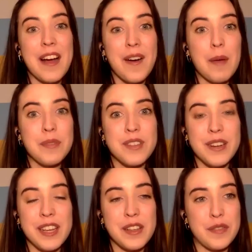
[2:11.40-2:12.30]
Oh,
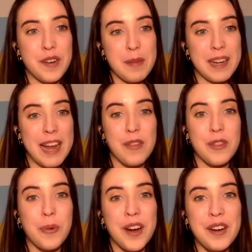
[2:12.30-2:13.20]
absolutely. It's funny being out in
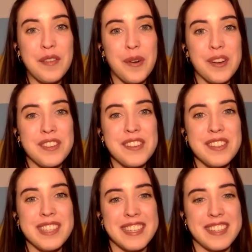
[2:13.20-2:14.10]
the workforce,
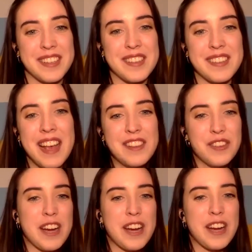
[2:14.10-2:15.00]
isn't it? Because it's
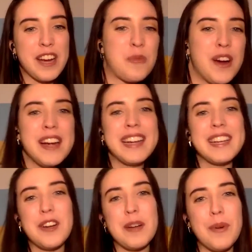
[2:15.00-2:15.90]
great to
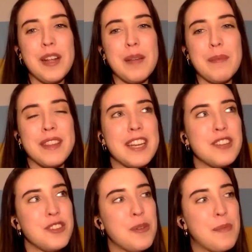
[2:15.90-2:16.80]
work and earn money, but
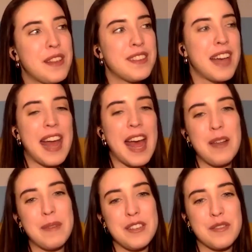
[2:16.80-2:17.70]
then you do miss that
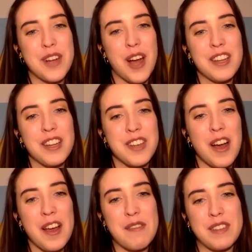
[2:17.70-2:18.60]
element of college
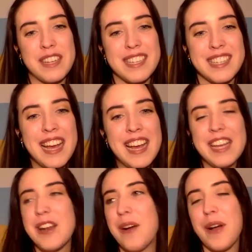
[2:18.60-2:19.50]
life and,
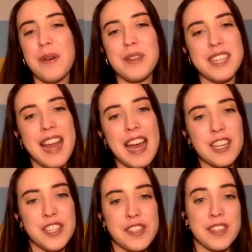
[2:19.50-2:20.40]
you know, going to
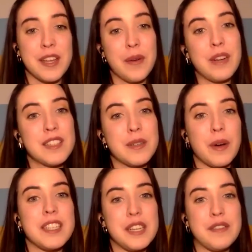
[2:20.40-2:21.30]
lectures, although it is
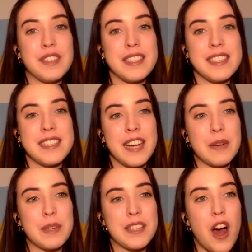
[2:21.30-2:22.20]
quite different this year
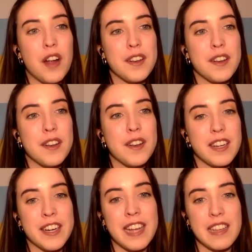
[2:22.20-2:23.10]
with the
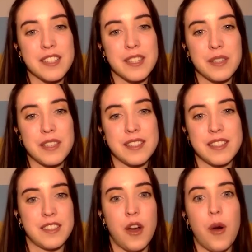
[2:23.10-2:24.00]
online learning. So
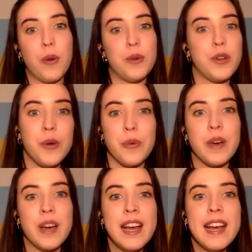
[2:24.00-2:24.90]
it's a whole
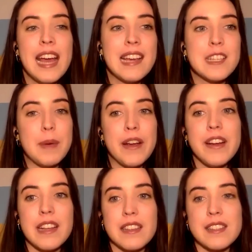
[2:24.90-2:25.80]
new
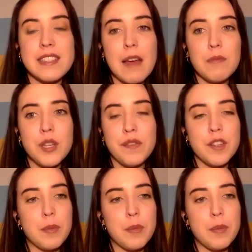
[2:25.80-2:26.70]
experience.
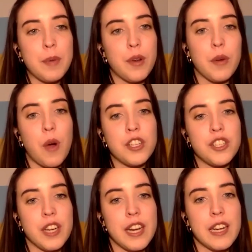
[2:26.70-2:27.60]
So for the people who are
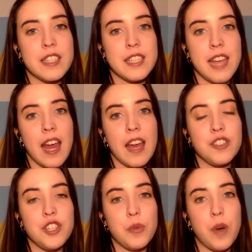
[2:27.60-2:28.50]
watching here
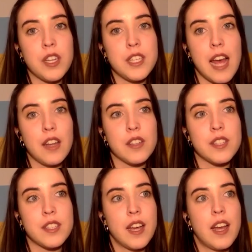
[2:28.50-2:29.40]
today, do you want to
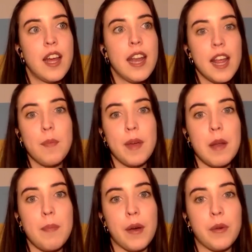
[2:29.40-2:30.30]
tell us a
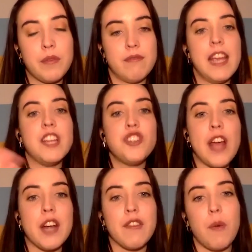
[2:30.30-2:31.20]
little bit about,
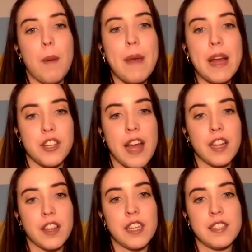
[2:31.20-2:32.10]
in general, what
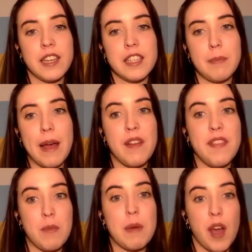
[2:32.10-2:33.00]
mental health nursing is
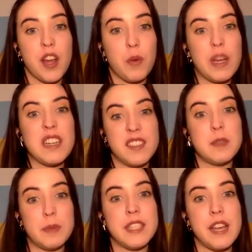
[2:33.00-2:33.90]
about? And then we might go
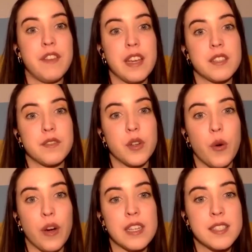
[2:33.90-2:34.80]
into the
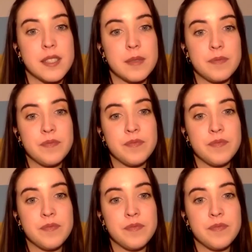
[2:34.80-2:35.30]
specifics of the course.